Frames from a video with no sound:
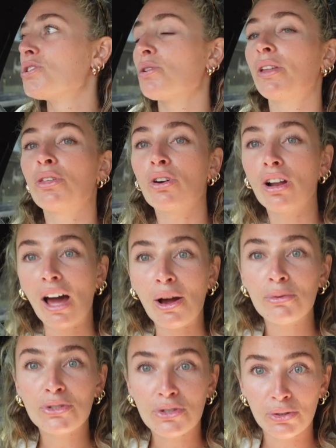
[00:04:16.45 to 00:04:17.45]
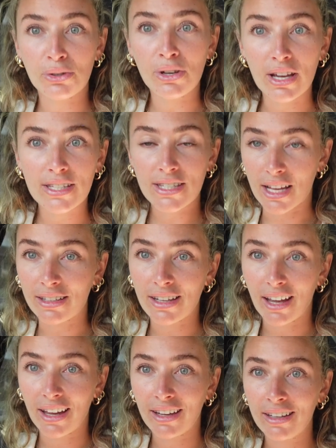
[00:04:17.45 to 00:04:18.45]
So I thought I would do a
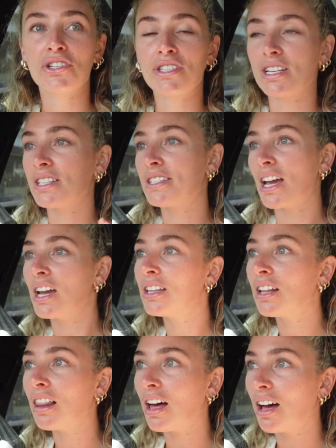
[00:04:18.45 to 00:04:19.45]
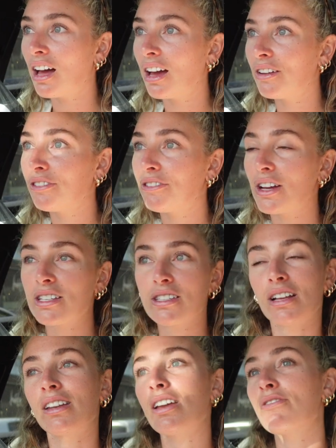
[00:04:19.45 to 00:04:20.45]
Sunday, just a day in the life, a
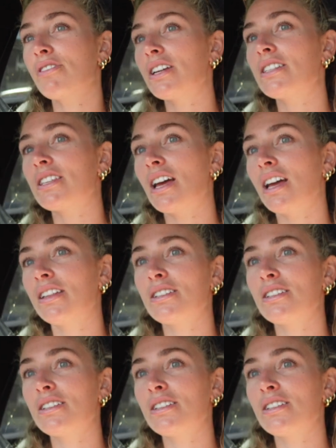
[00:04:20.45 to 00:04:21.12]
Sunday reset.